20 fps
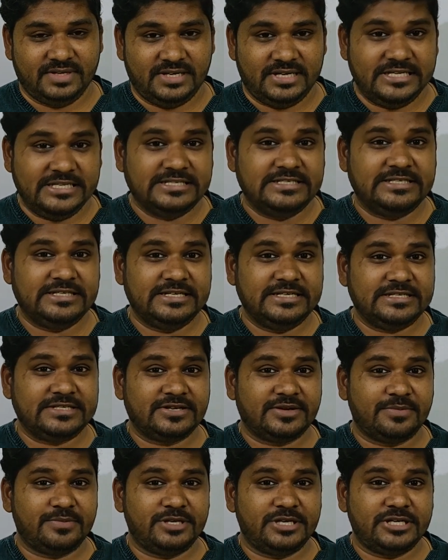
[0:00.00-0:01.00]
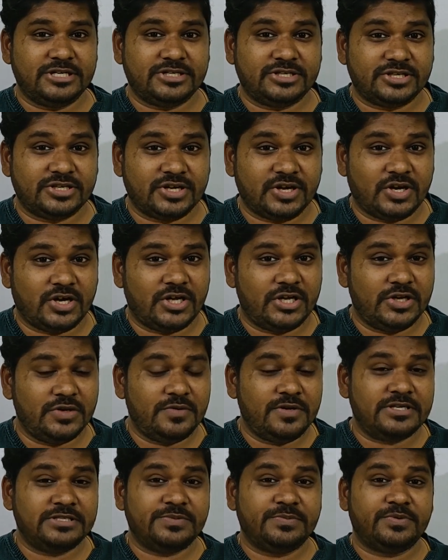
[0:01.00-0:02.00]
In series combination,
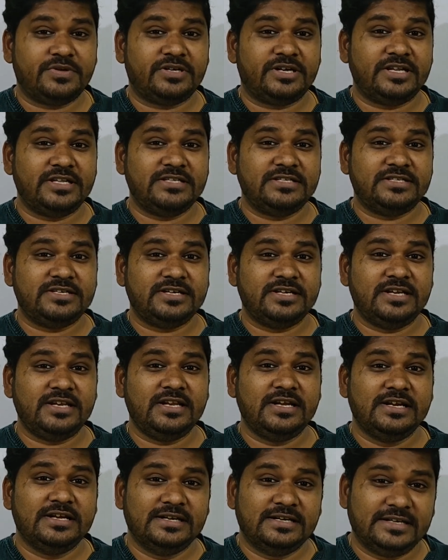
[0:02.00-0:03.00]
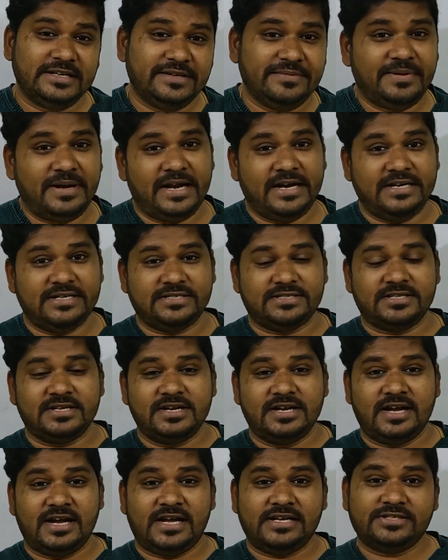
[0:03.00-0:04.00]
always potential
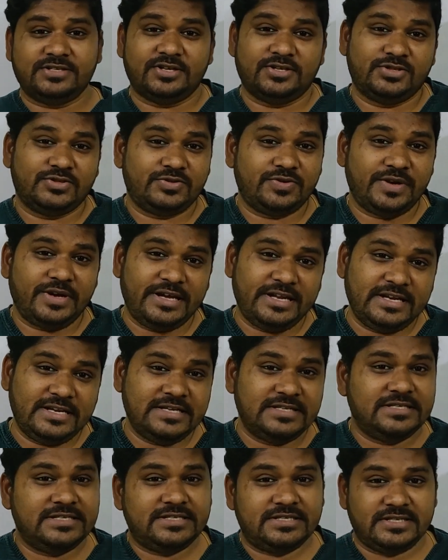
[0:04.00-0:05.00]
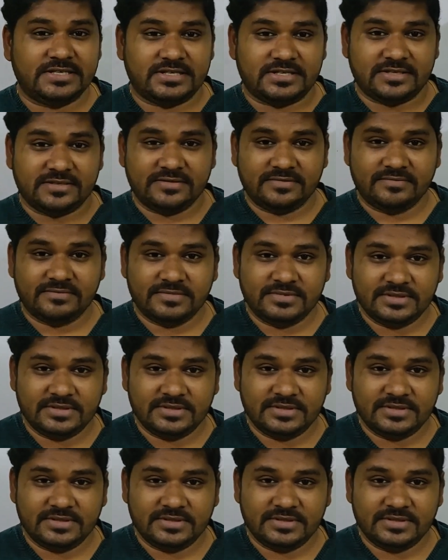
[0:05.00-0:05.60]
divides as also in resistor.